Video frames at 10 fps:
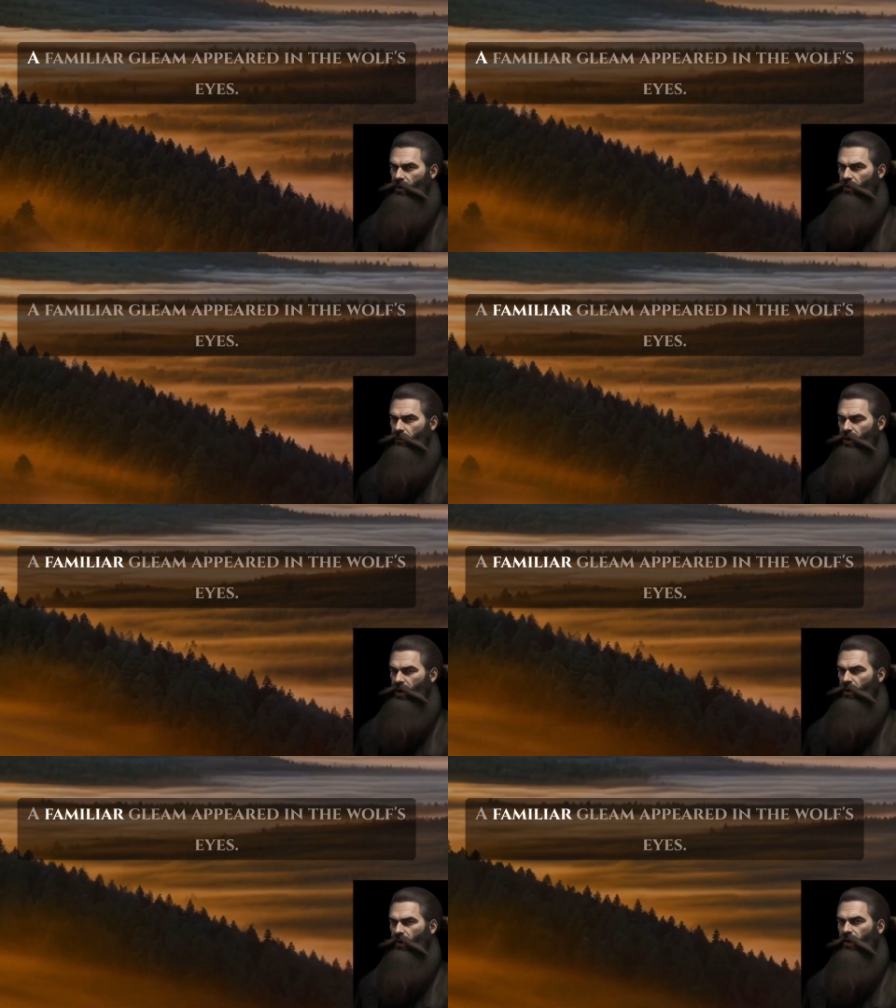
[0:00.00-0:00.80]
A
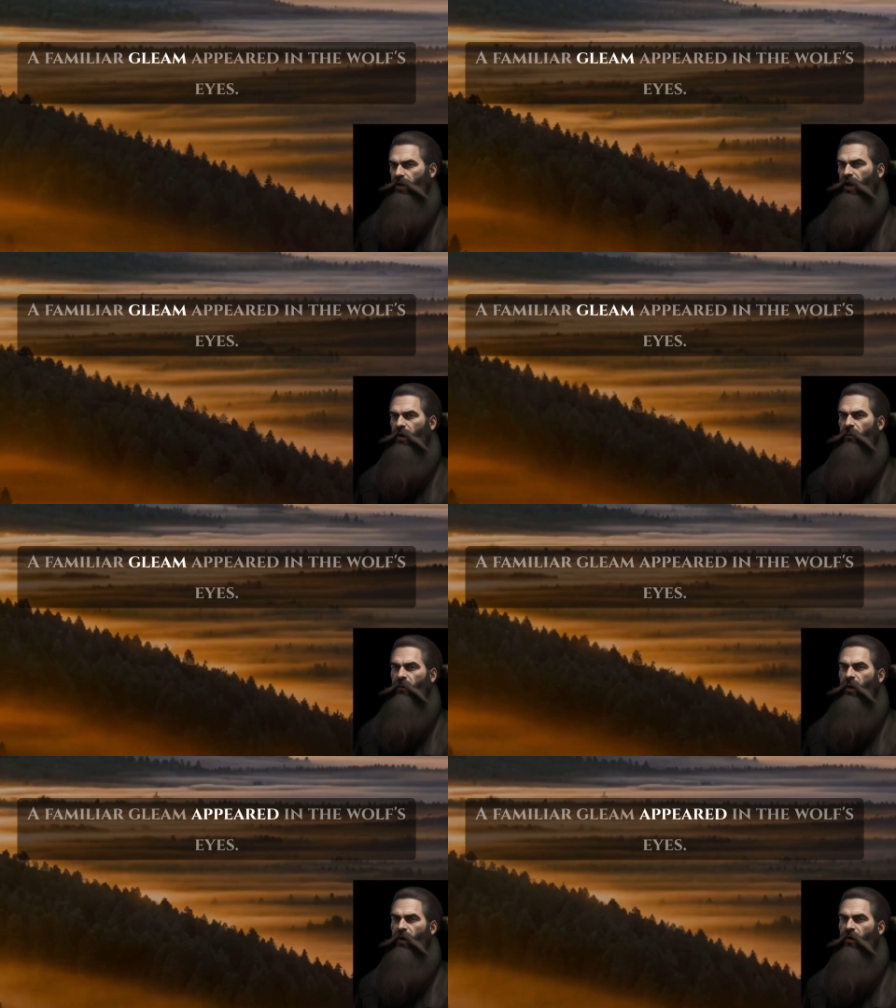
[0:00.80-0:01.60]
familiar gleam
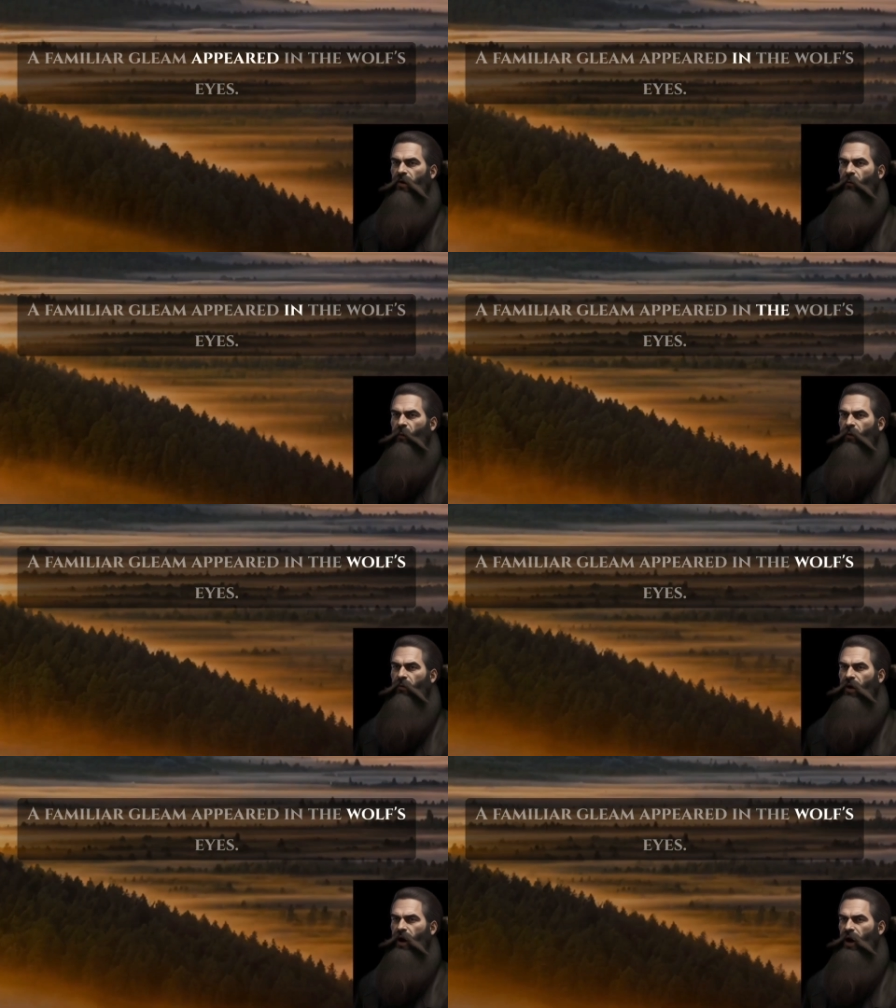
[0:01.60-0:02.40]
appeared in the
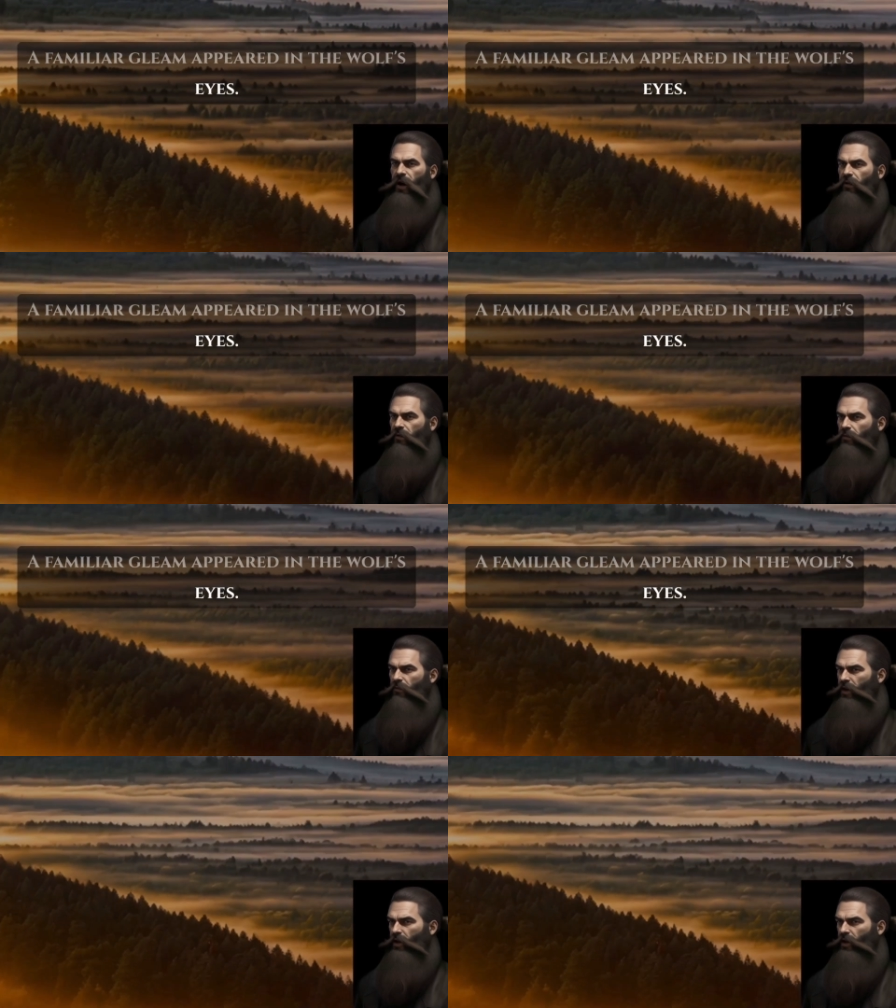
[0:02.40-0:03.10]
wolf's eyes.